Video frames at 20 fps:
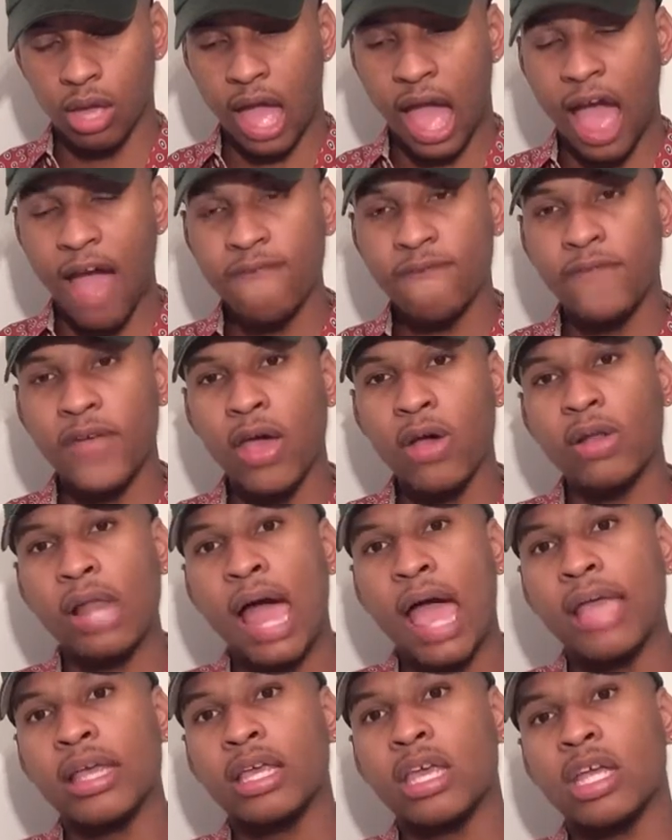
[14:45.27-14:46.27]
I felt
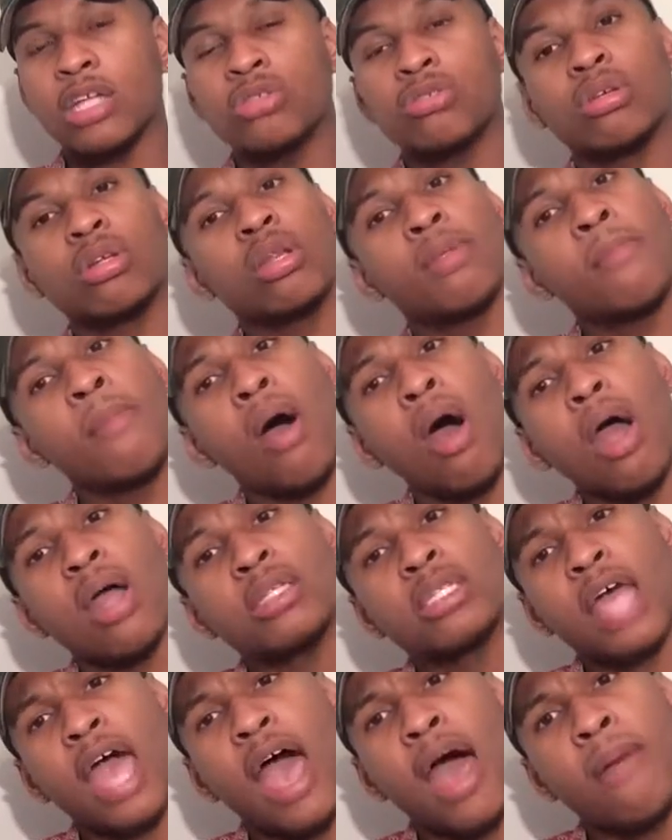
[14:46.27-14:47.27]
like Kendrick
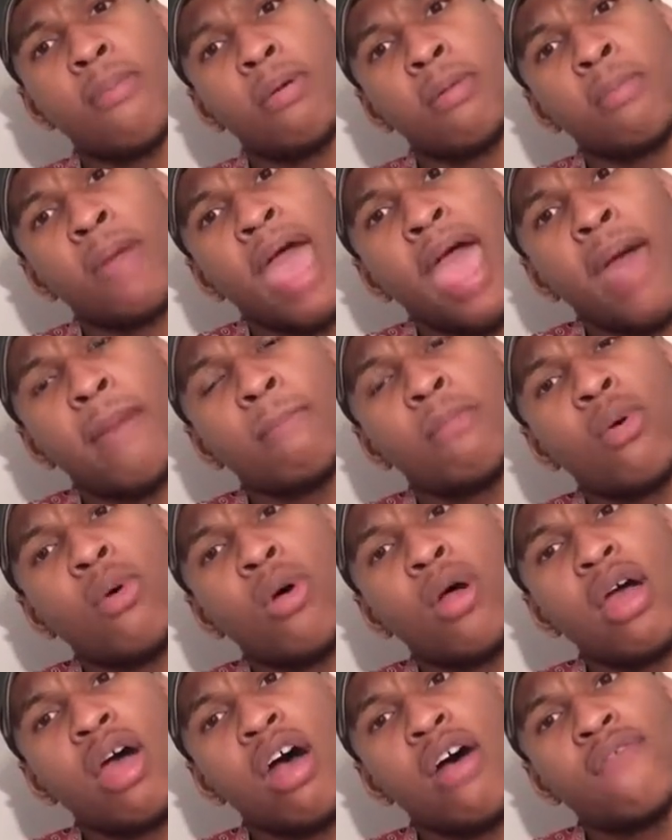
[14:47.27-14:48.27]
Lamar's album had
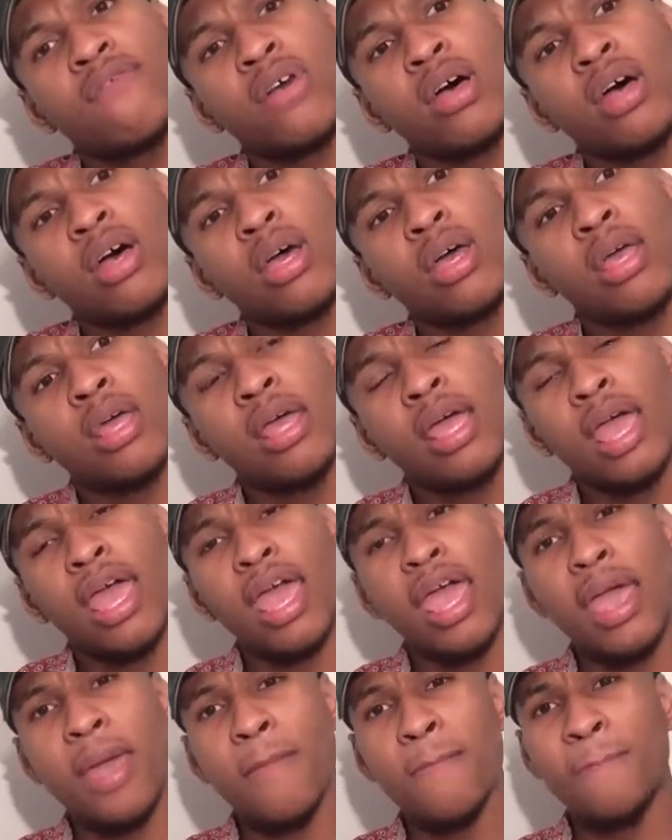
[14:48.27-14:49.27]
more of a
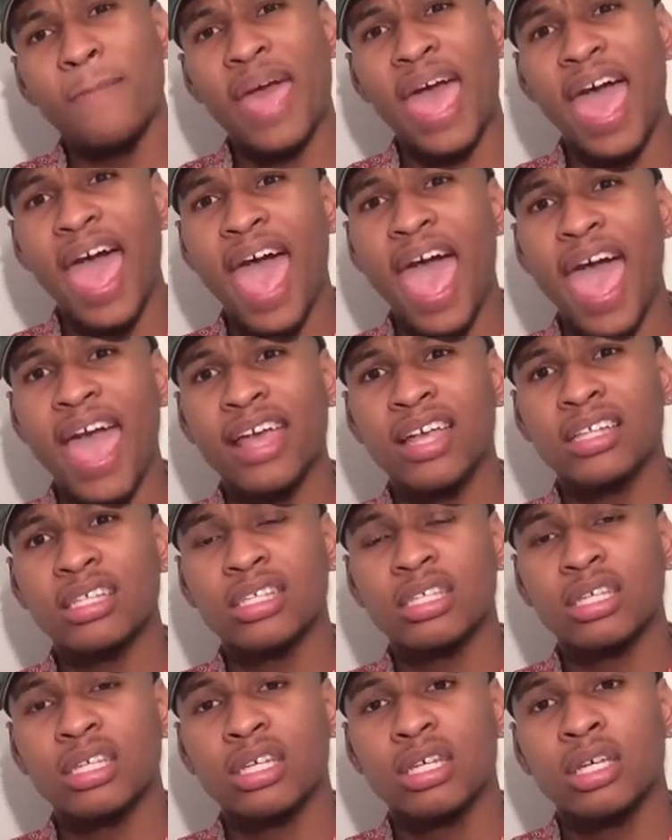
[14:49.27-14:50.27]

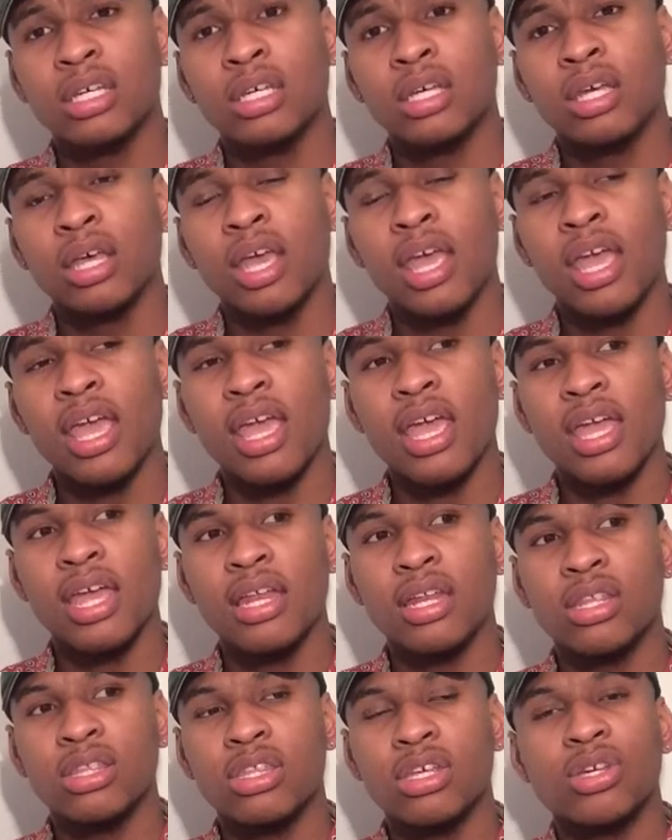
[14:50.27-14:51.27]
impact
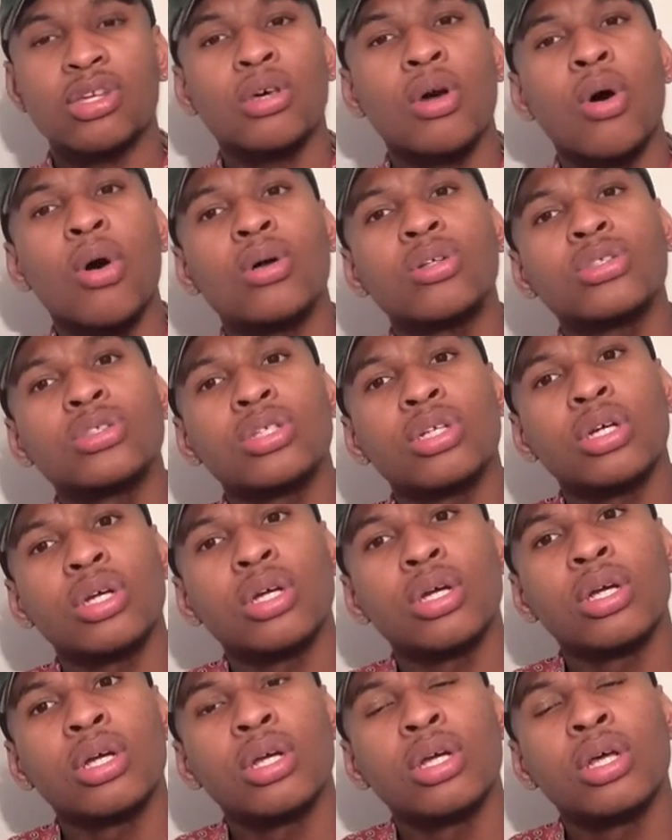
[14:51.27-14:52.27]
in the
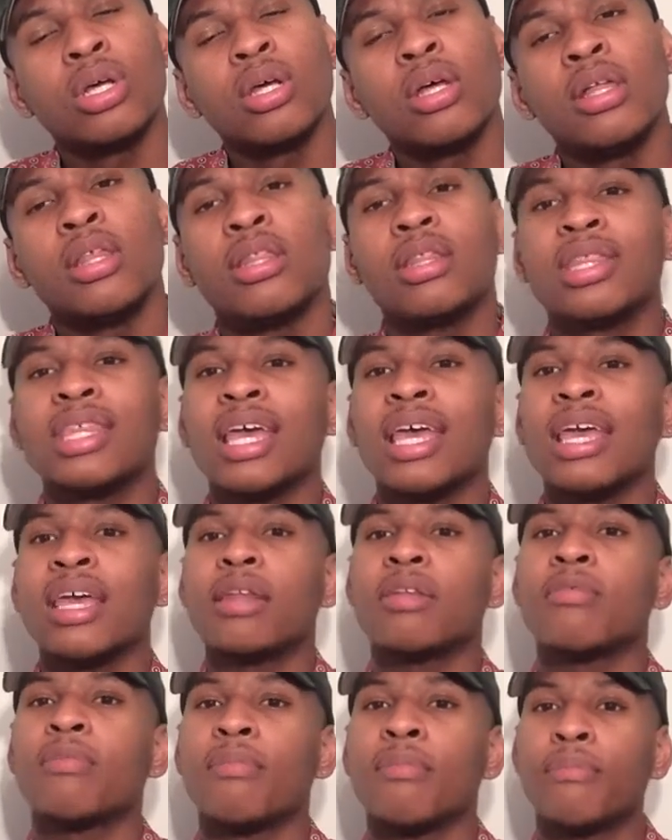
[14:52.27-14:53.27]
culture
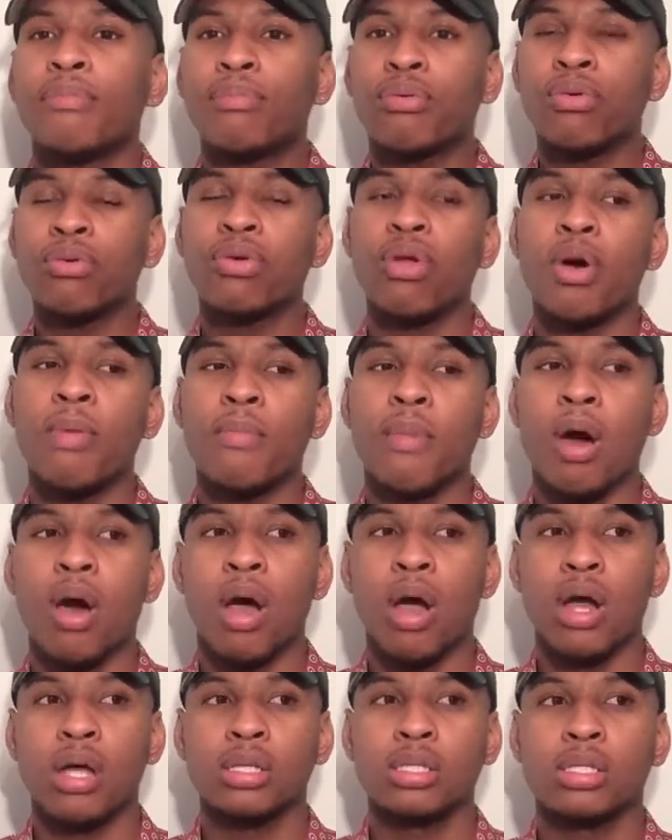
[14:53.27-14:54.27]
than Bruno
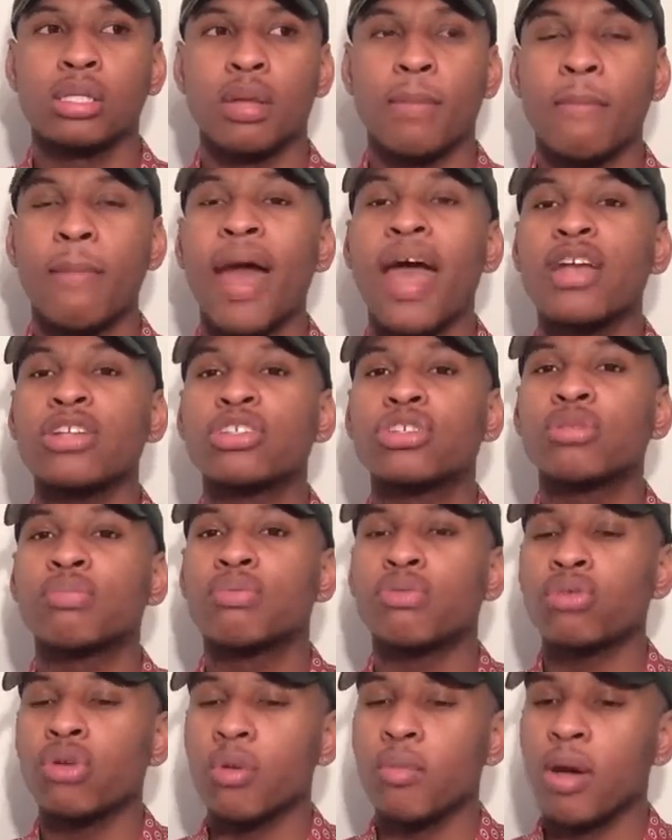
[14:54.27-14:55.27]
Mars. Mind you,
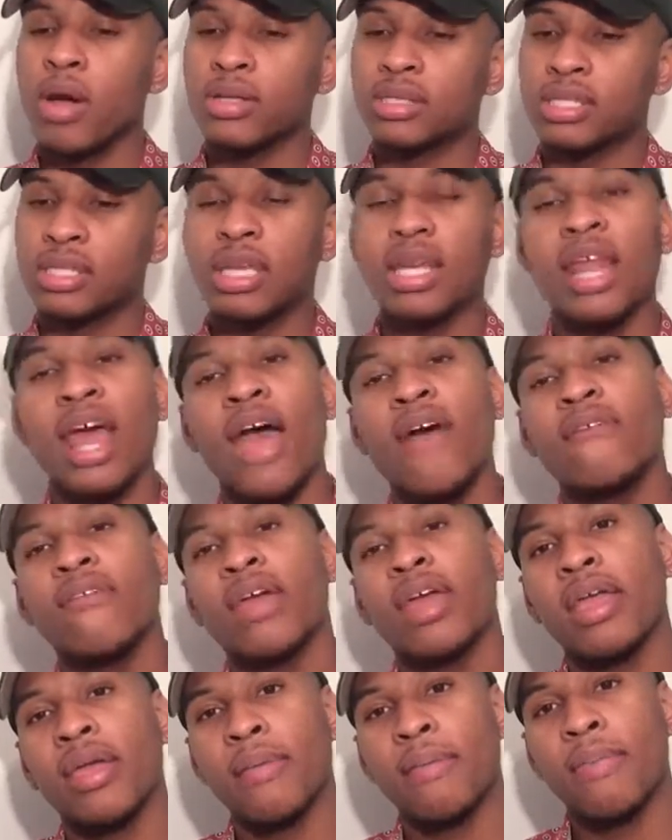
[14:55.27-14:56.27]
Bruno Mars did have
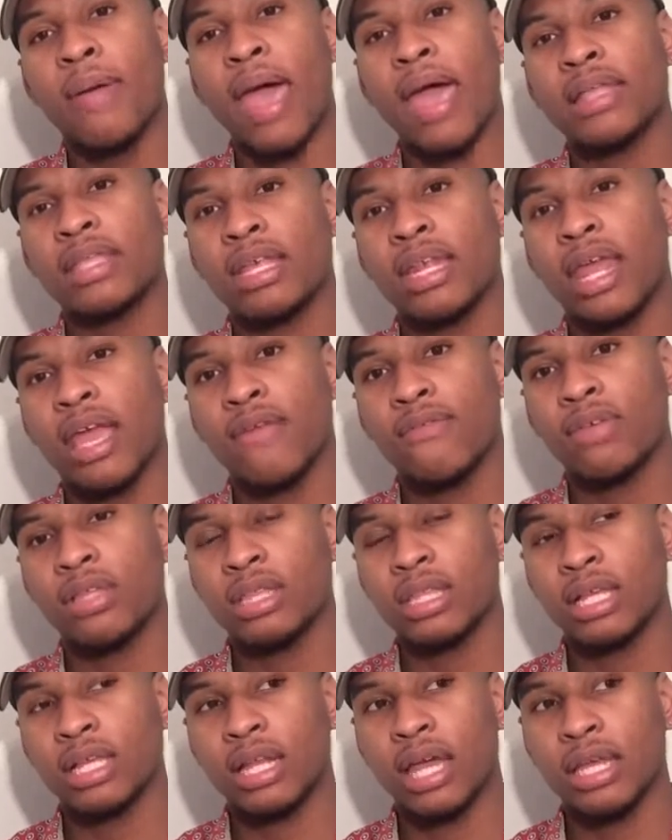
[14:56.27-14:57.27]
an impact and
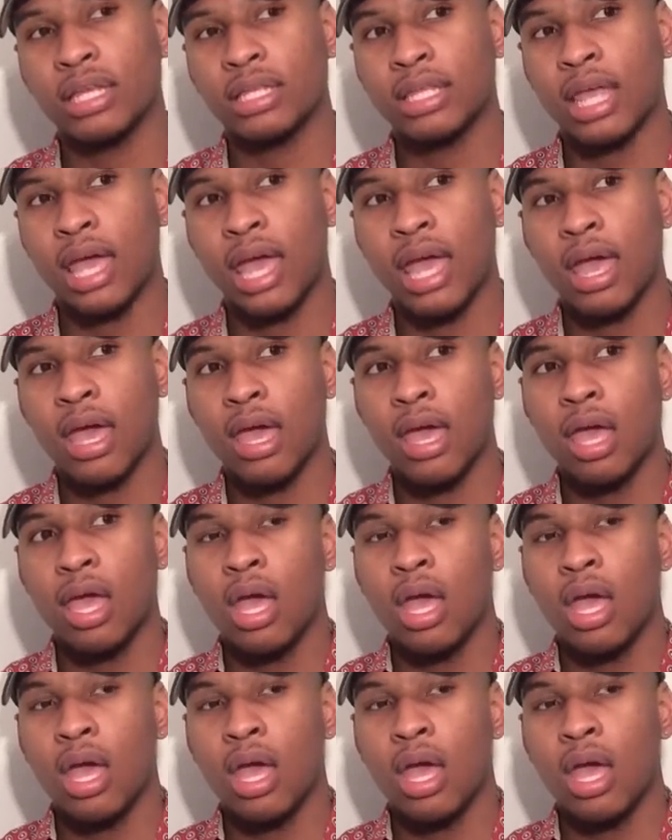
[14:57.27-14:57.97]
everything like that.